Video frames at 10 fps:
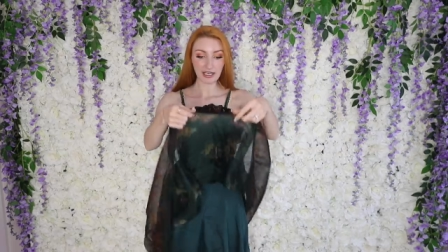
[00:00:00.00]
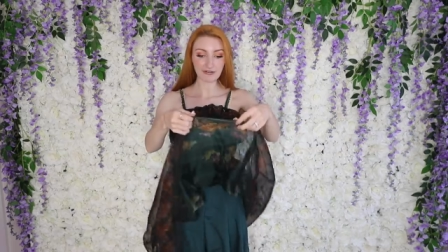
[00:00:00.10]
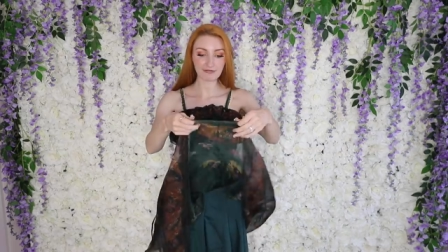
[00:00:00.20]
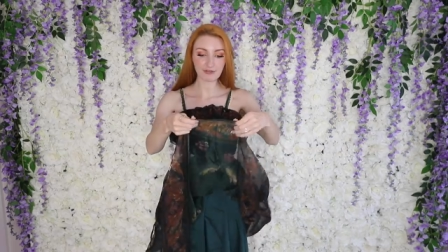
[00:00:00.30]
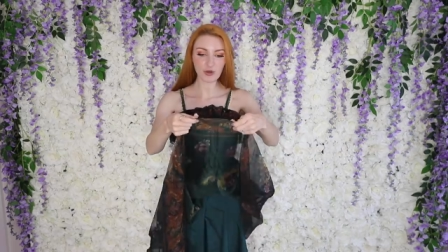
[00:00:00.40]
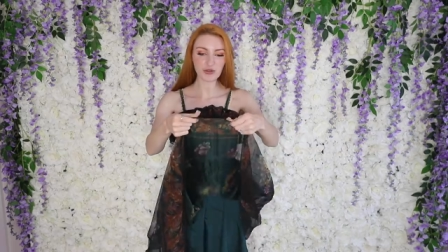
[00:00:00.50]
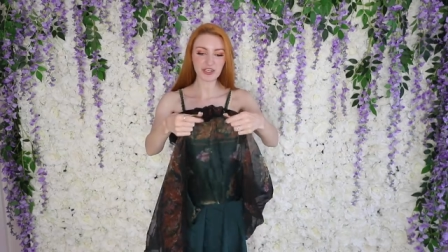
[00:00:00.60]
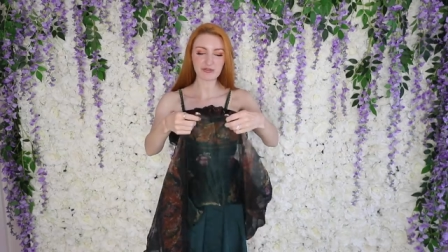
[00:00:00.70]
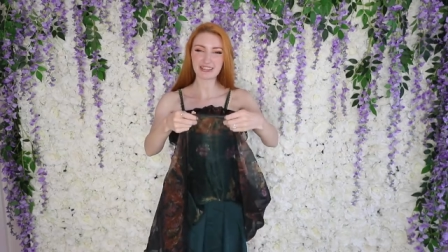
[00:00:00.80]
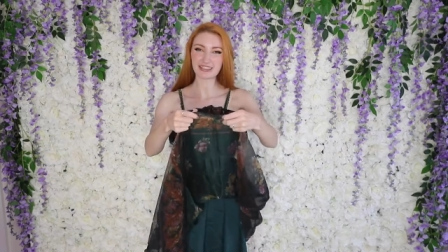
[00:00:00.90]
I thought
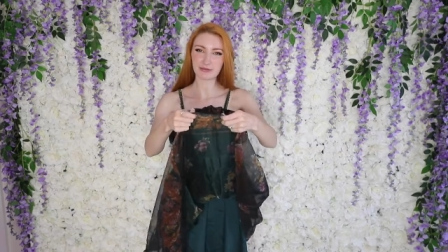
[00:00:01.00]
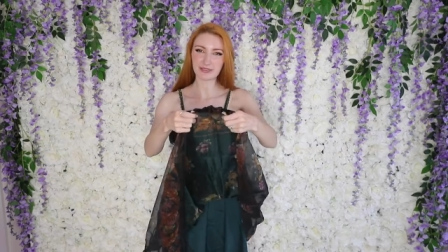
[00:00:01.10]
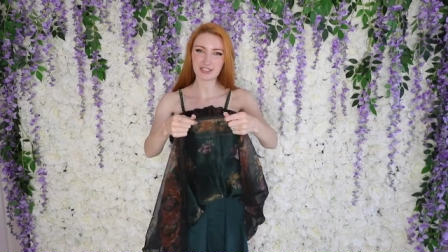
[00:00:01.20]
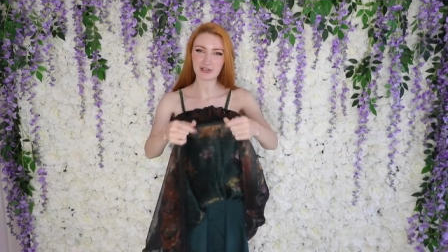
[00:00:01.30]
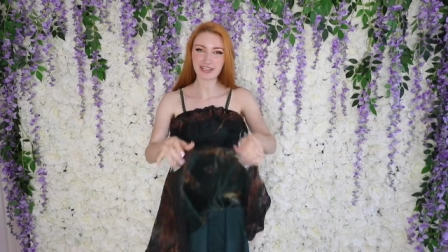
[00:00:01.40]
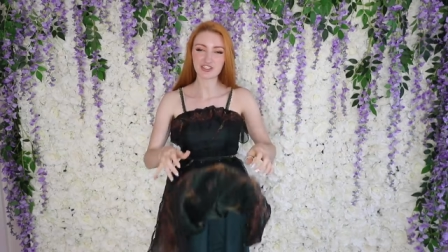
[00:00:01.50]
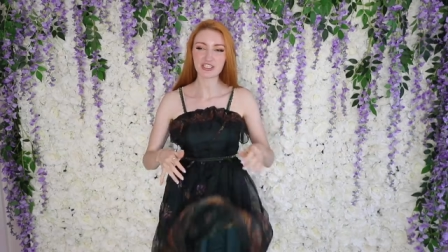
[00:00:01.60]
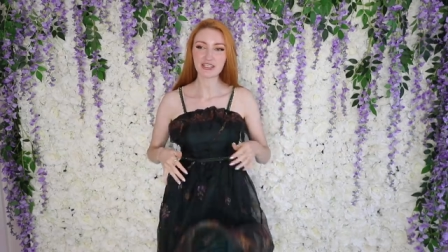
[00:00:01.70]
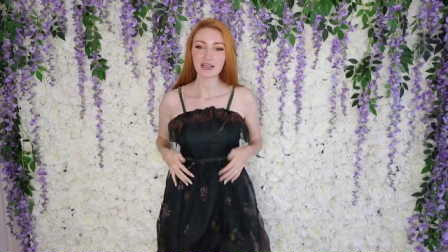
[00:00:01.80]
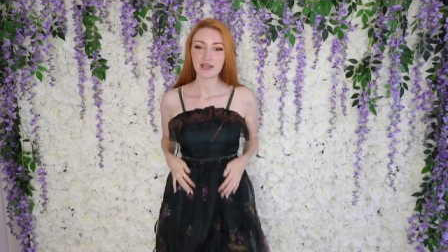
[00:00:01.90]
that it was a little bit
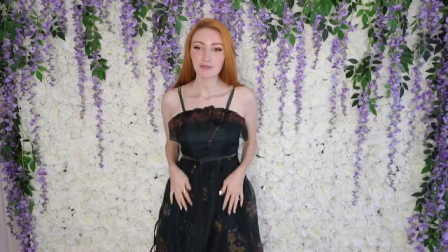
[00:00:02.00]
scratchy.